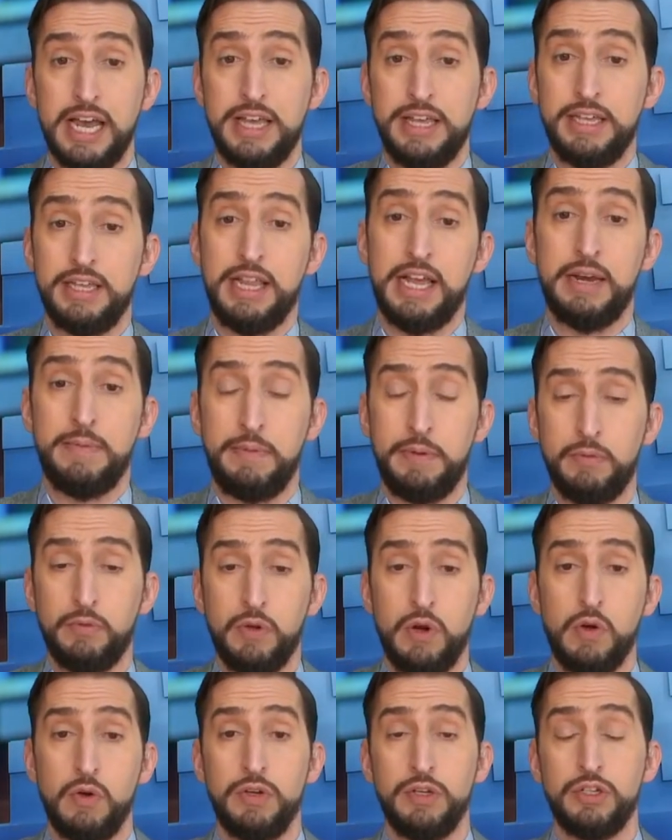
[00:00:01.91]
I think a lot of people
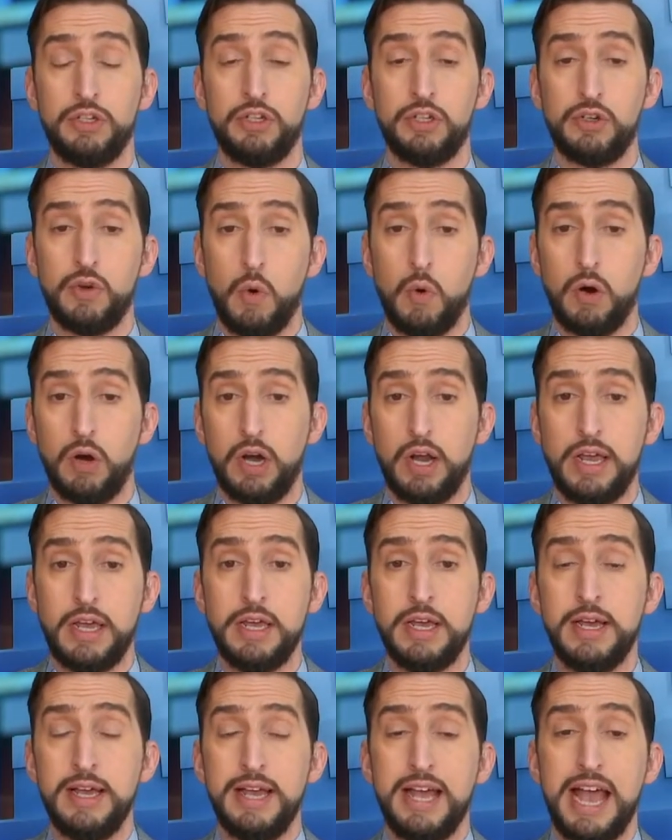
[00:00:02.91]
know his
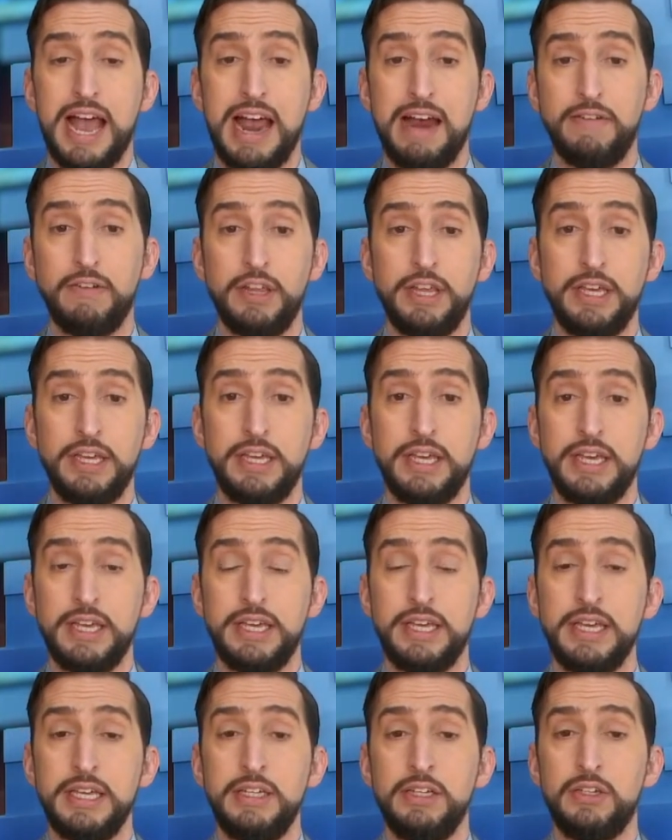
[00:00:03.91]
story, everything
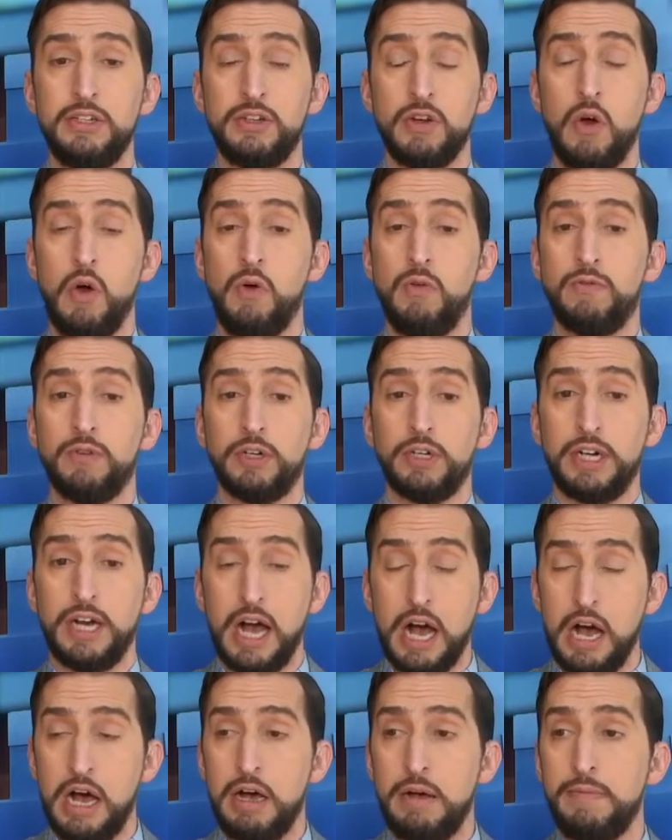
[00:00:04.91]
he's
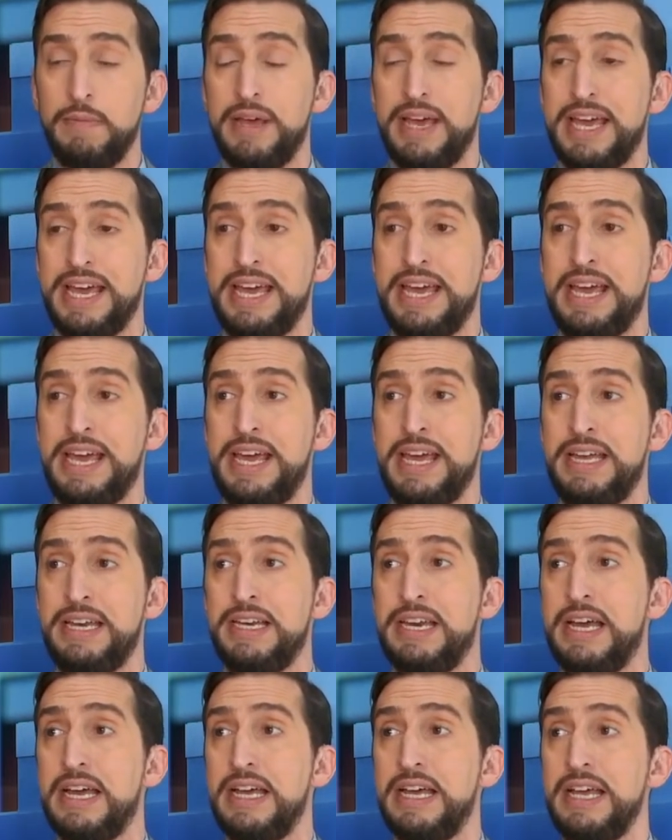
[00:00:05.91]
overcome,
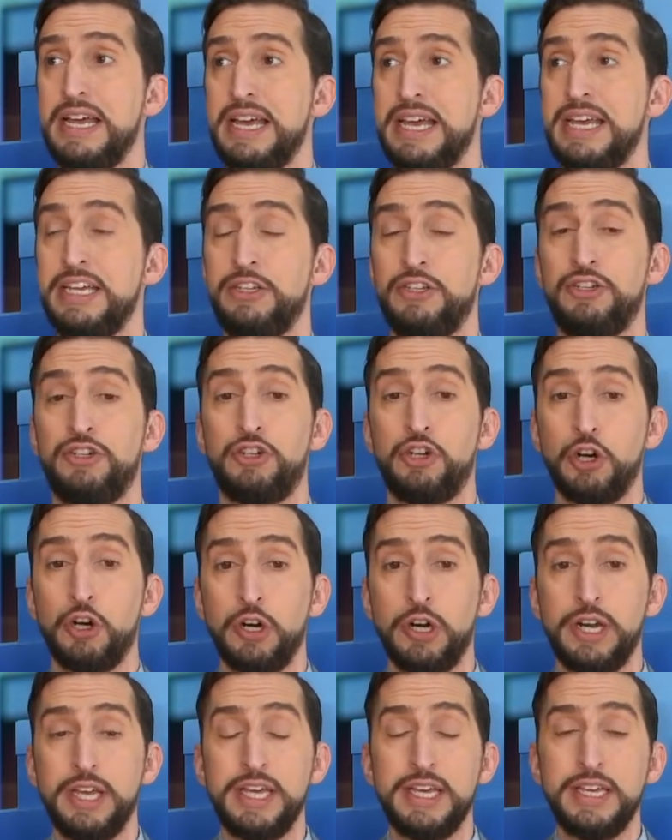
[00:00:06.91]
and his
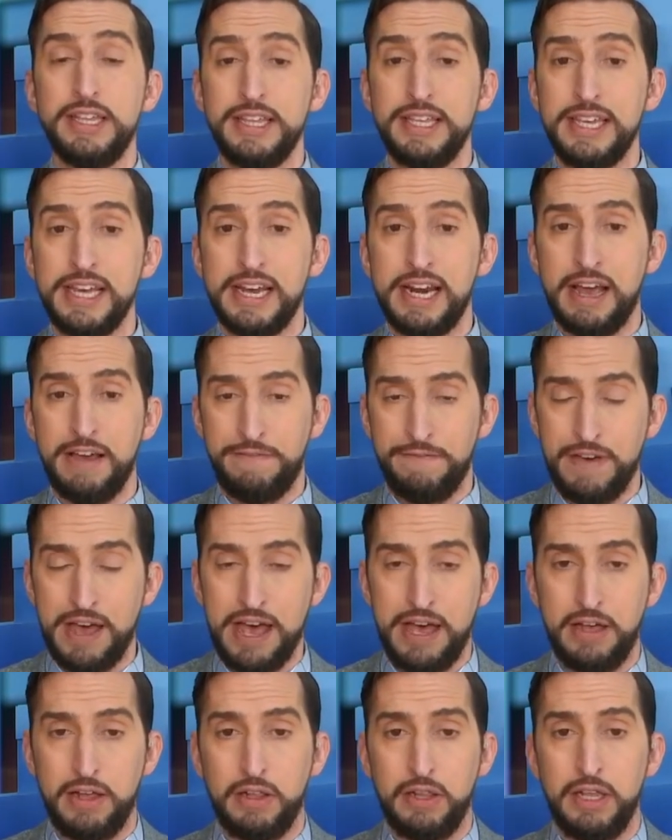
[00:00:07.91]
journey in the
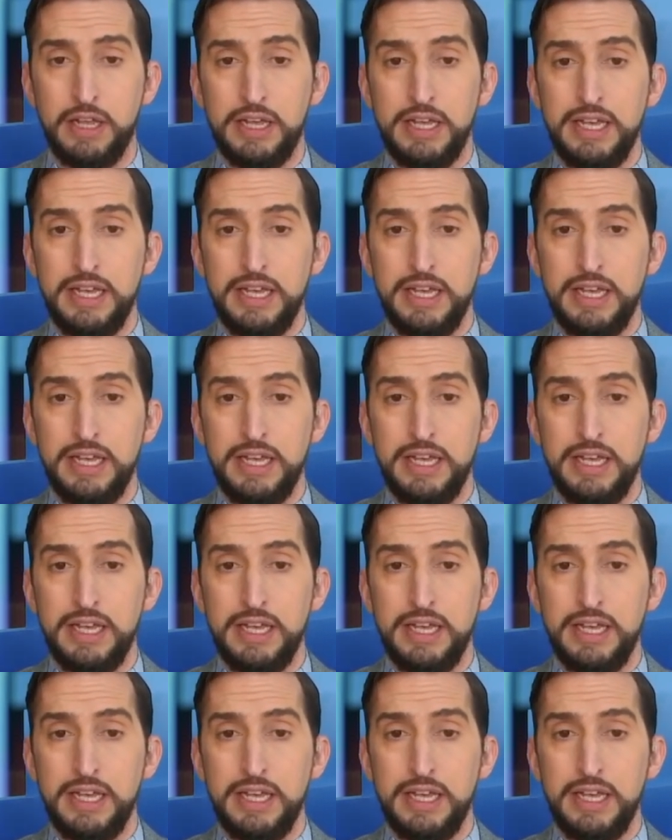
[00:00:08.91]
NFL.